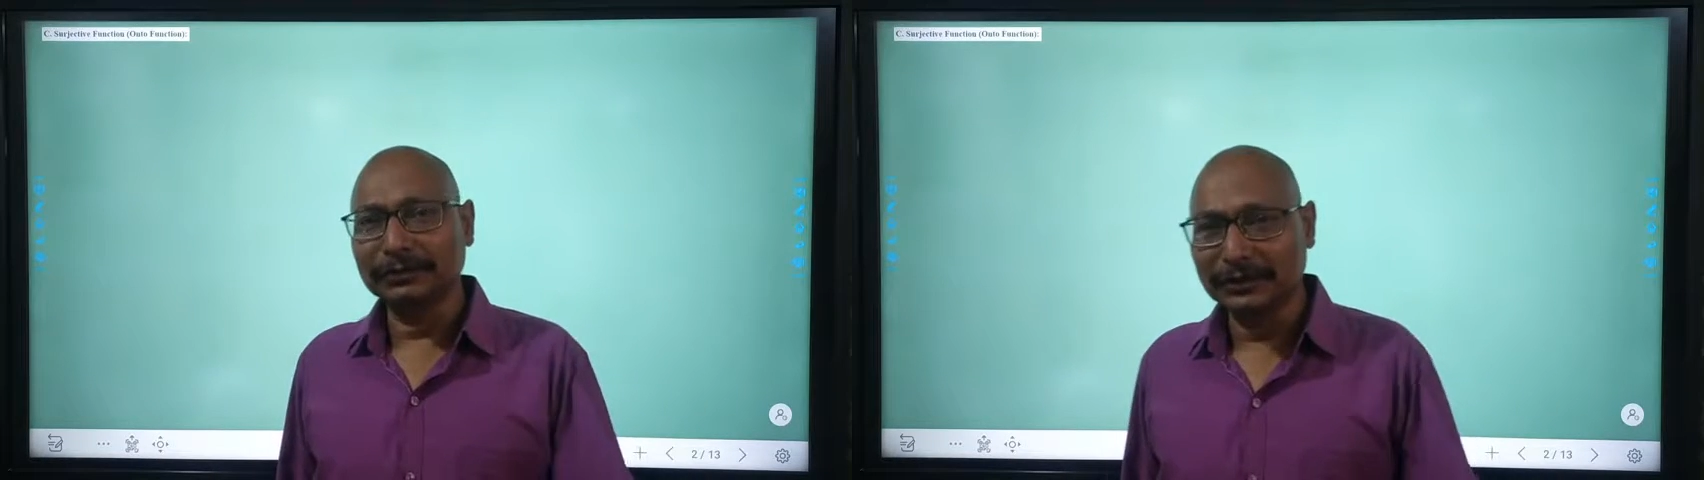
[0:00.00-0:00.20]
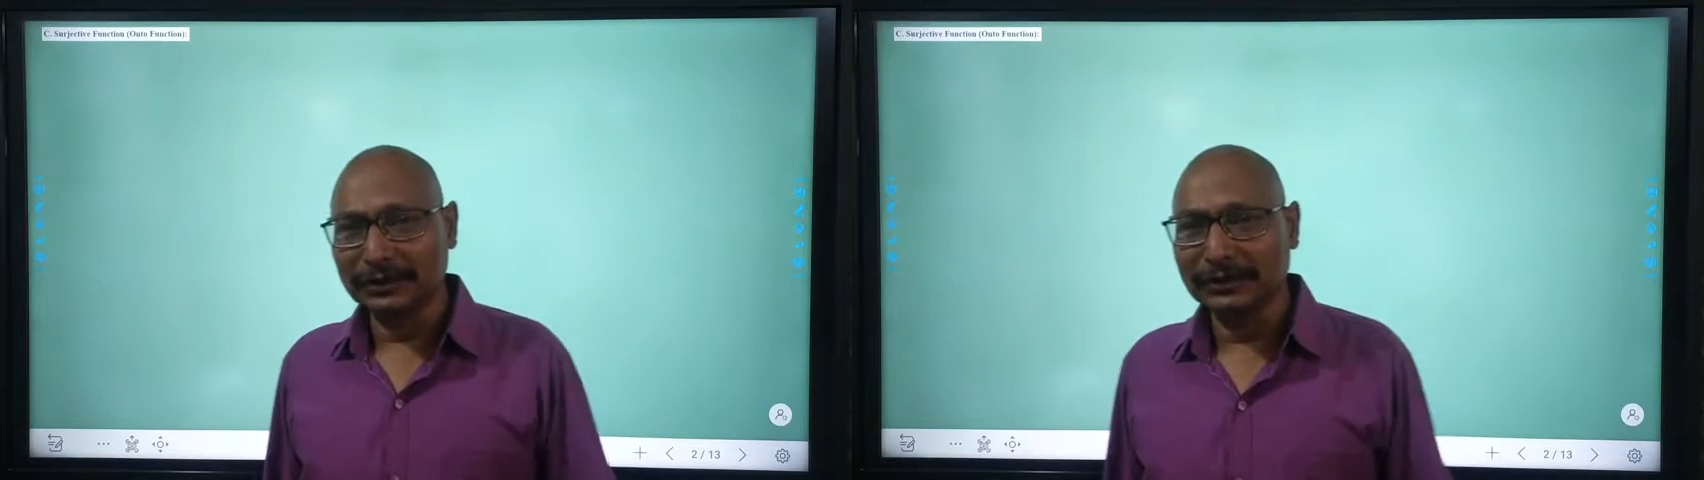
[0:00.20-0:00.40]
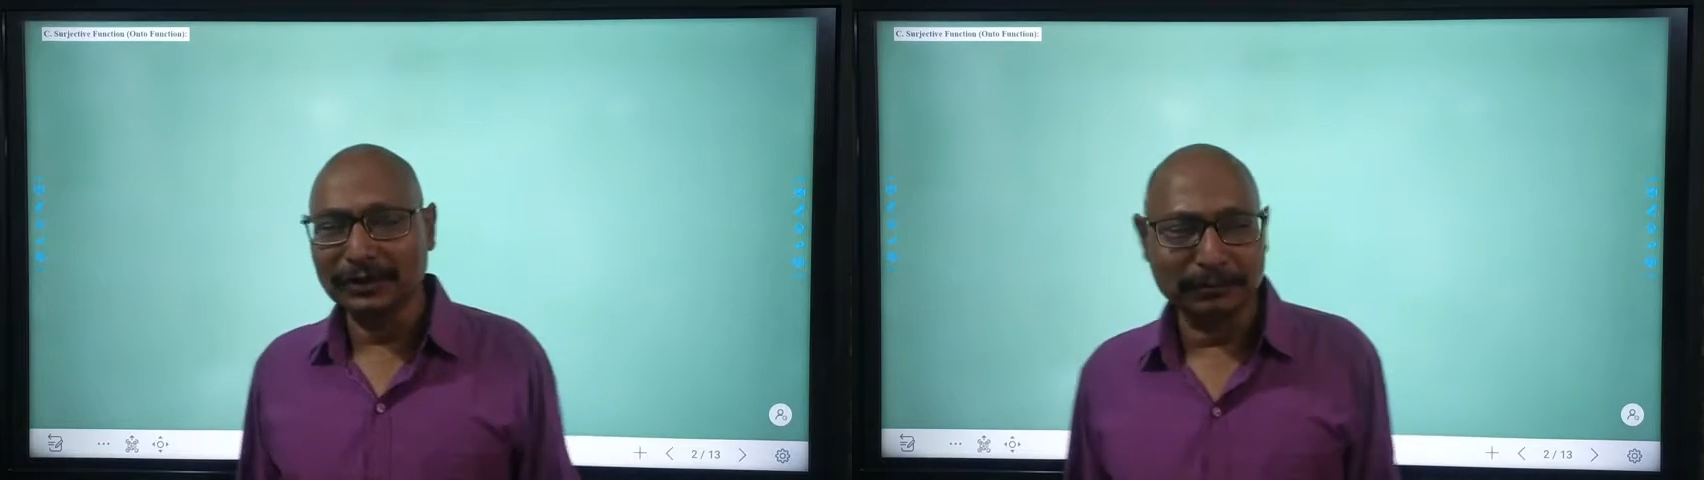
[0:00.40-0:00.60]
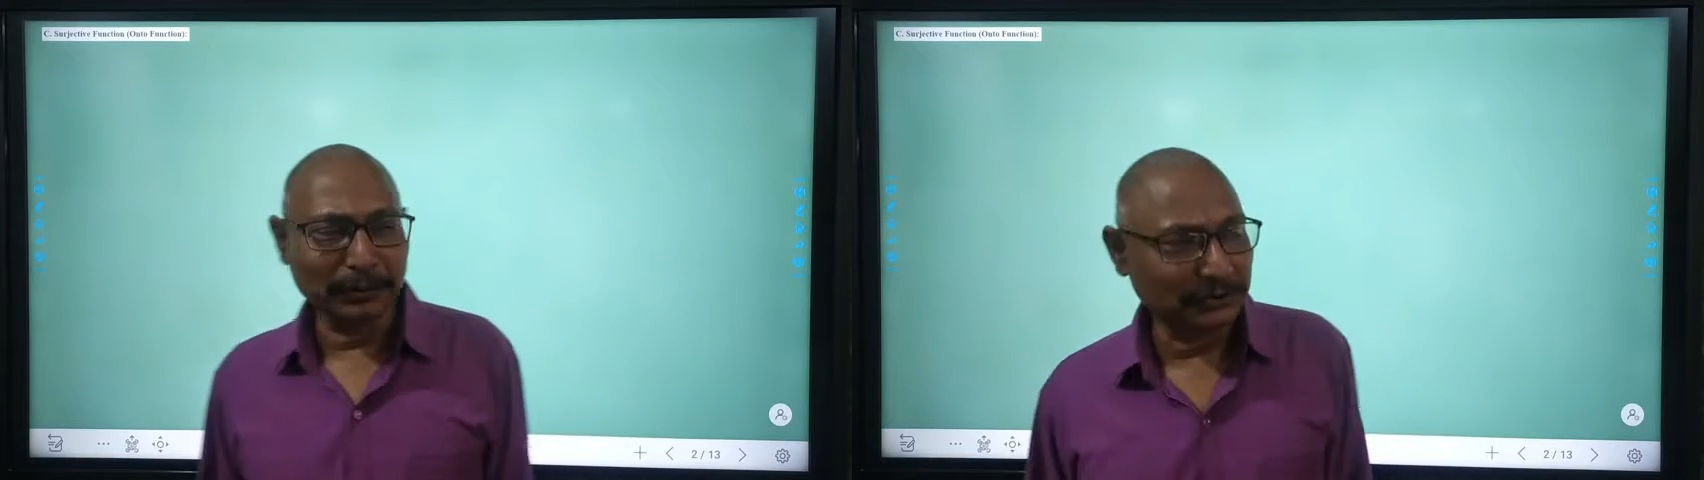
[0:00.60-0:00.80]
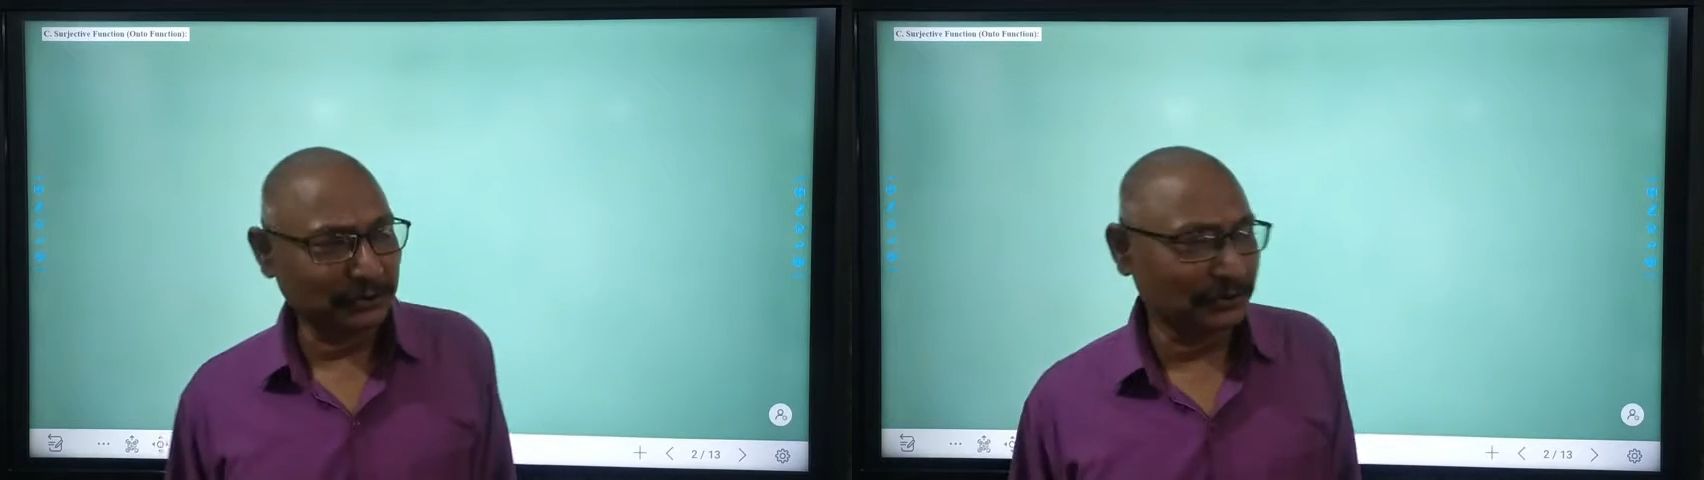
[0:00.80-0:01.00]
did the
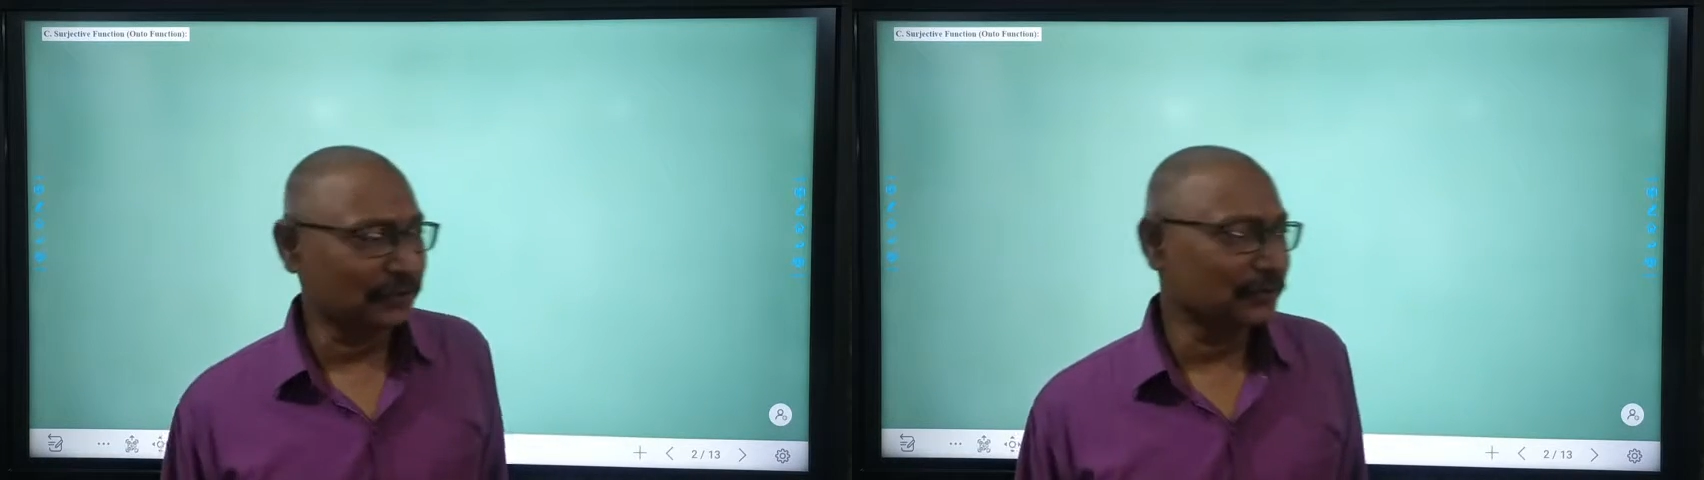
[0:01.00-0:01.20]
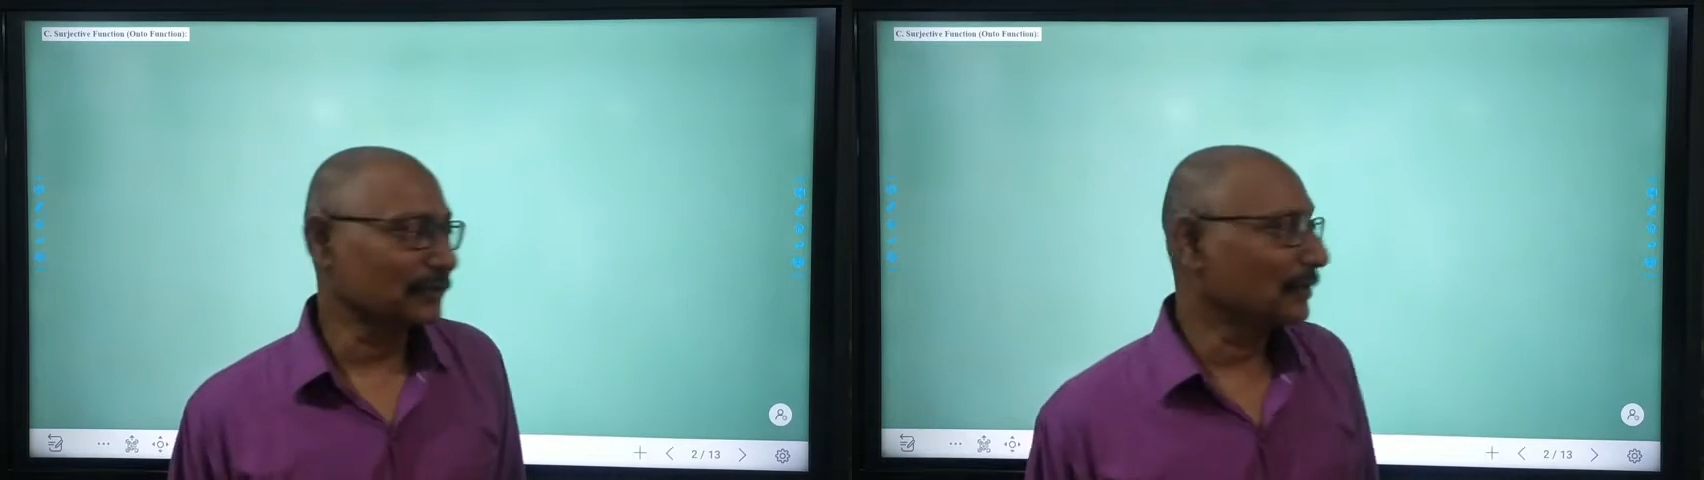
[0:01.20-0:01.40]
functions.